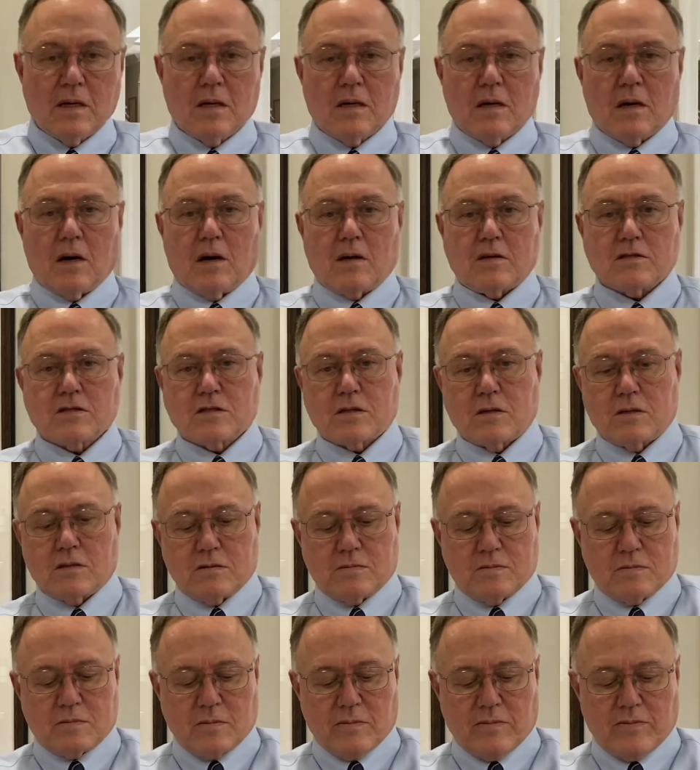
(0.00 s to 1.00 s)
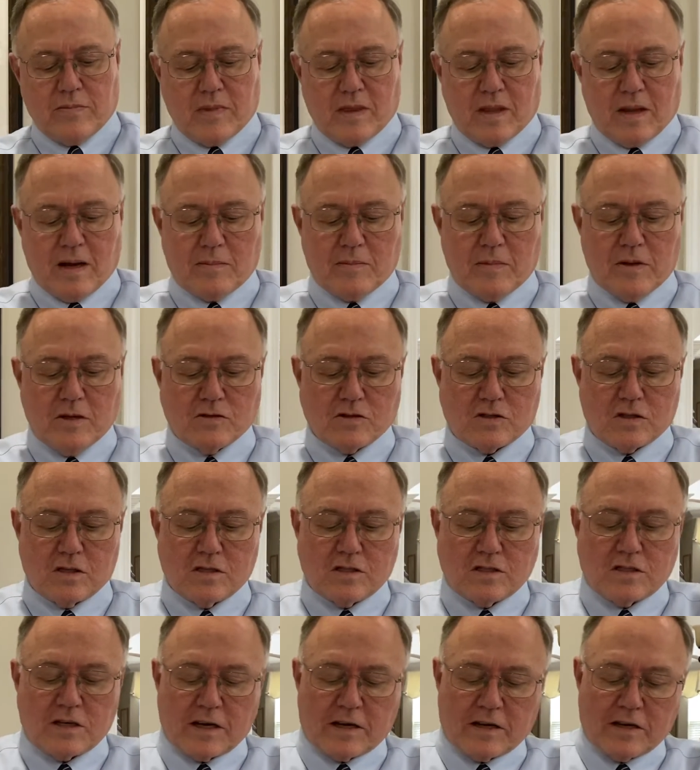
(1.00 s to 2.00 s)
Also, I'm using a
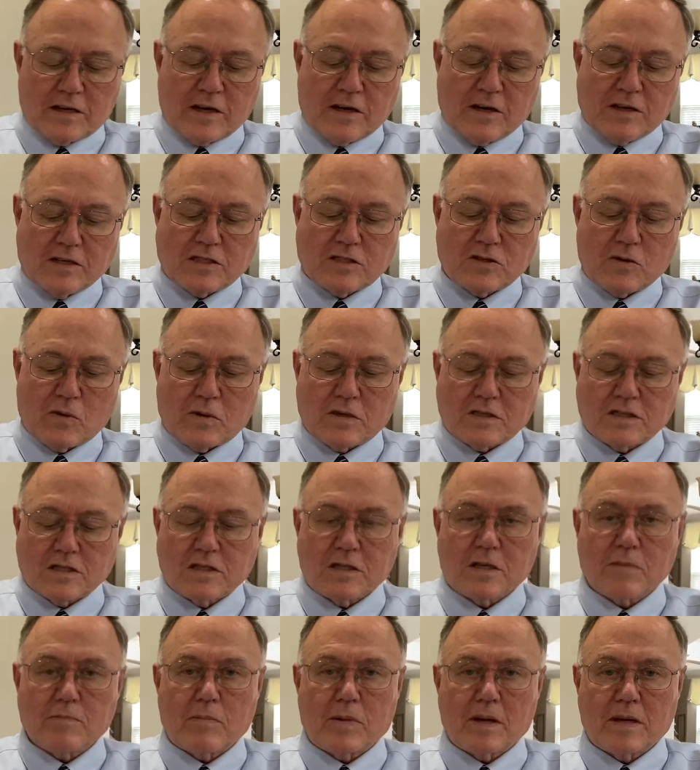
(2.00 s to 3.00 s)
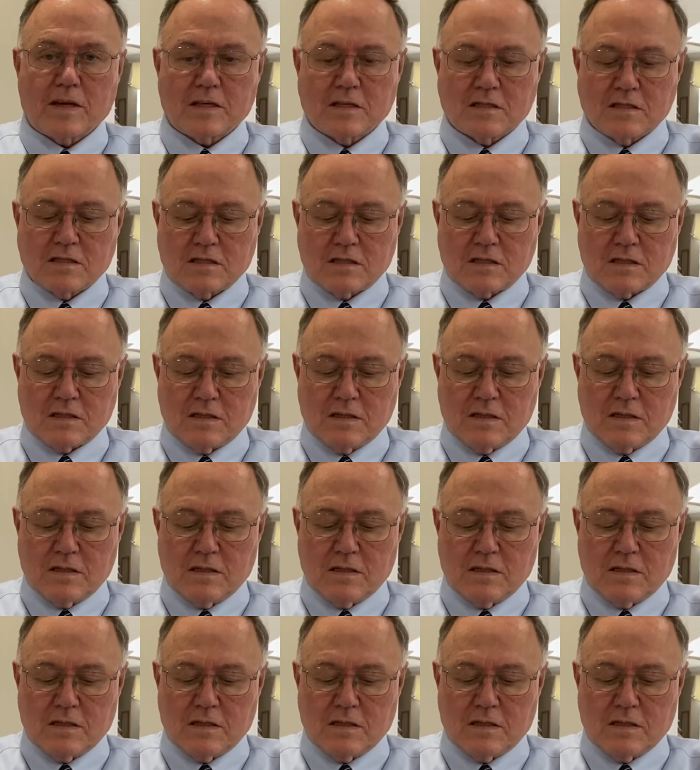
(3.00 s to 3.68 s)
secondary source that blends